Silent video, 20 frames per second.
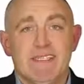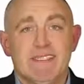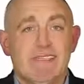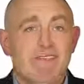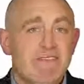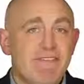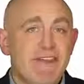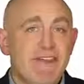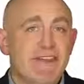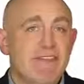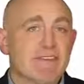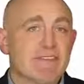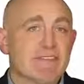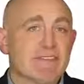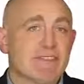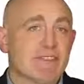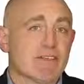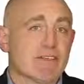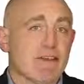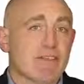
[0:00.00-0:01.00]
The
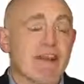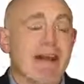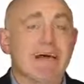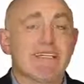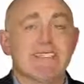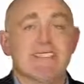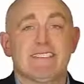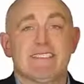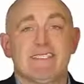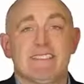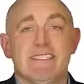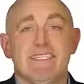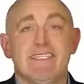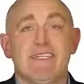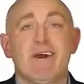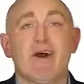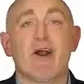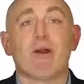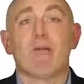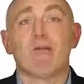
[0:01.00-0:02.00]
figures you're about to see
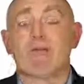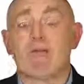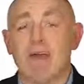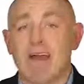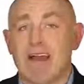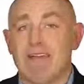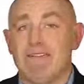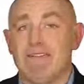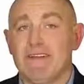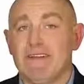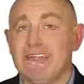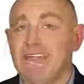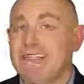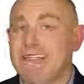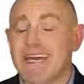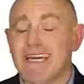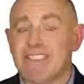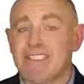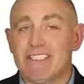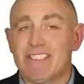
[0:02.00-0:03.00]
are profit,
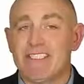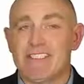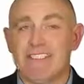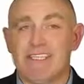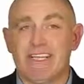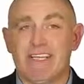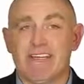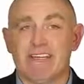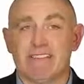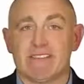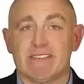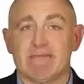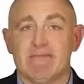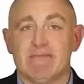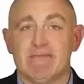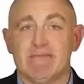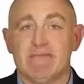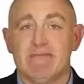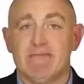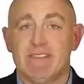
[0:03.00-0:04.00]
not just sales.
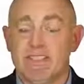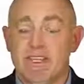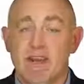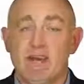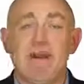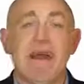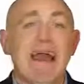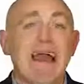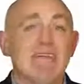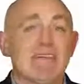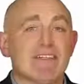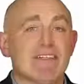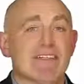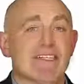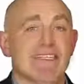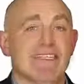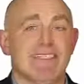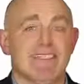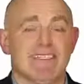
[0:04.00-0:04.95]
So have a look at